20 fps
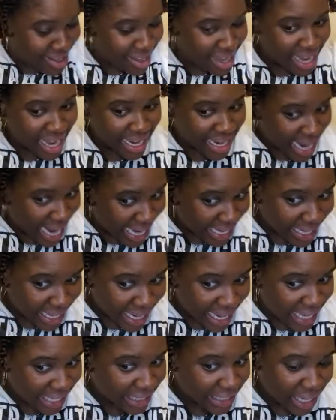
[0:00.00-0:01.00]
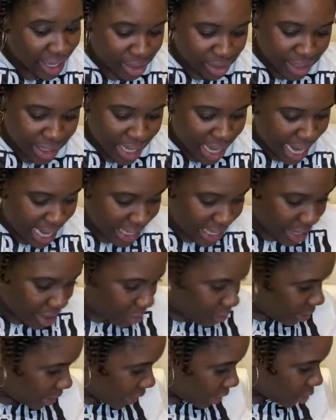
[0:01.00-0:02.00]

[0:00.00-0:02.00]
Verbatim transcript: And I didn't, as y'all see, I didn't really